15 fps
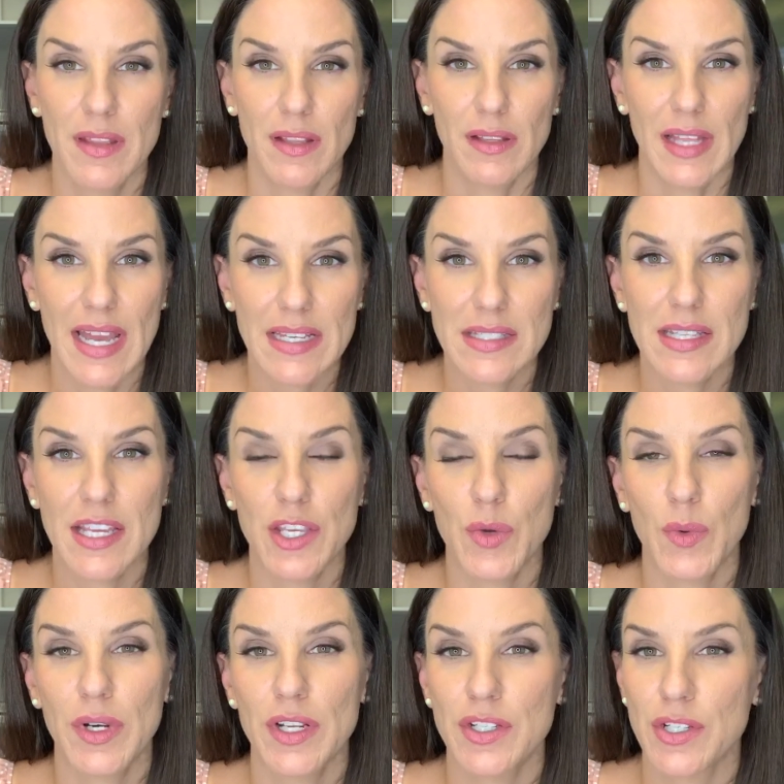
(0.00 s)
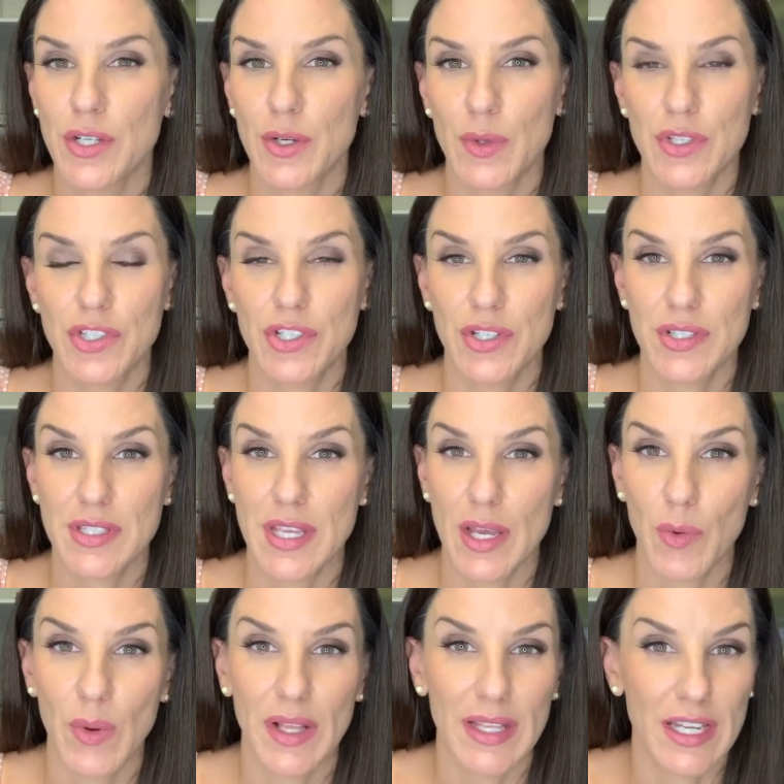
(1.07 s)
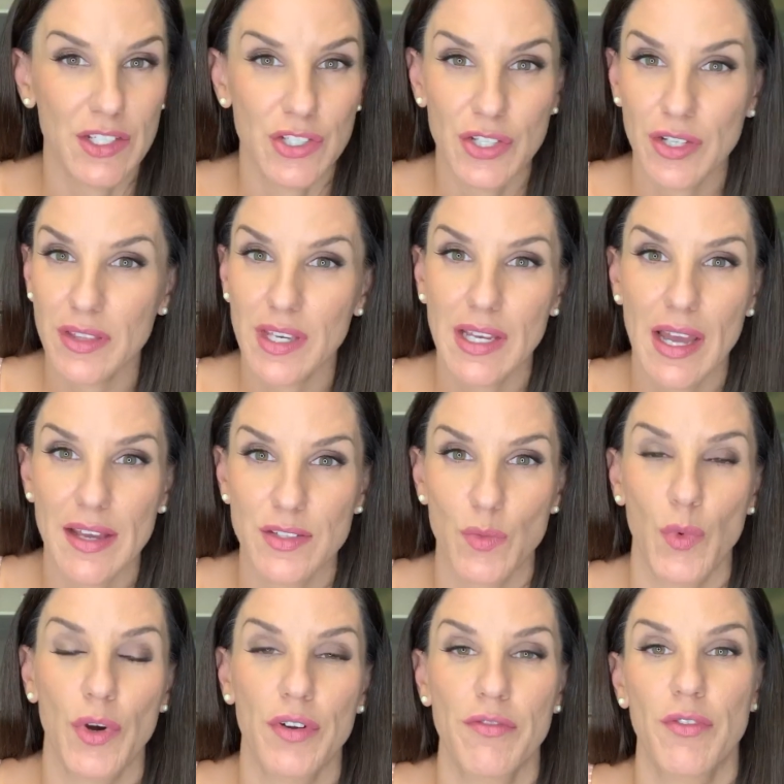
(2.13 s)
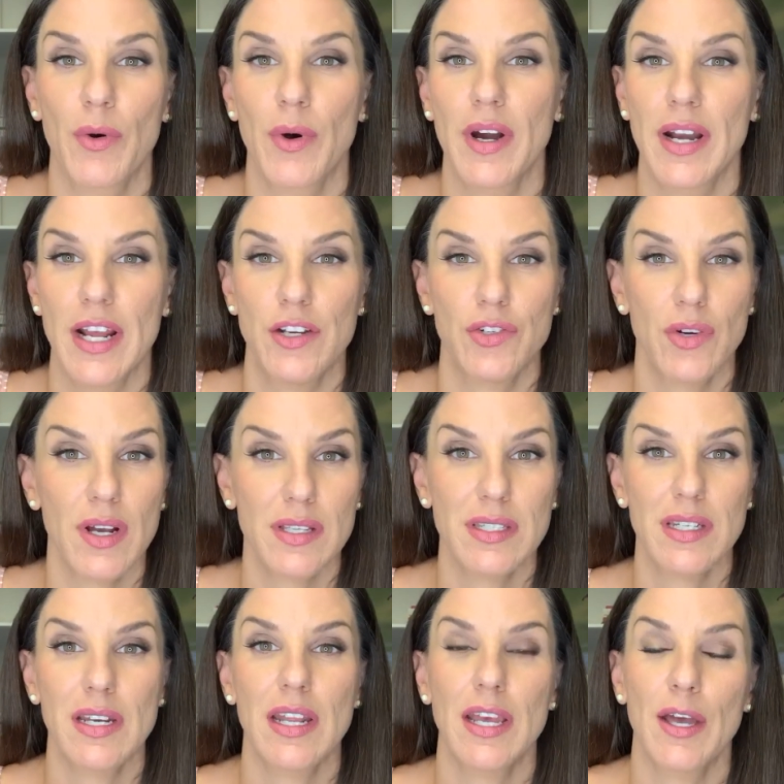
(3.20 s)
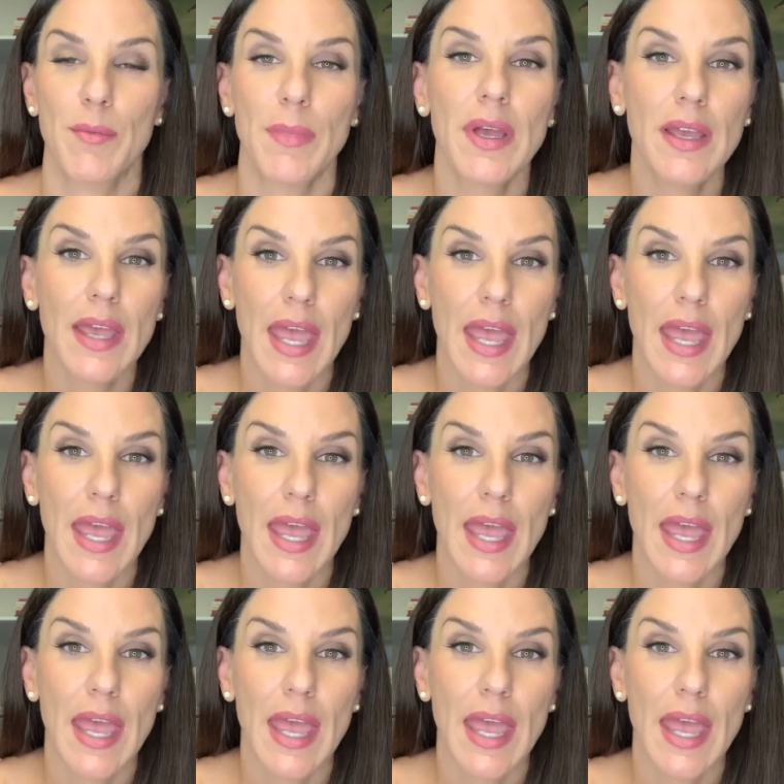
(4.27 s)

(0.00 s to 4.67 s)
The last thing you want to do is just say, well, I took the guy's word for it, I trusted him,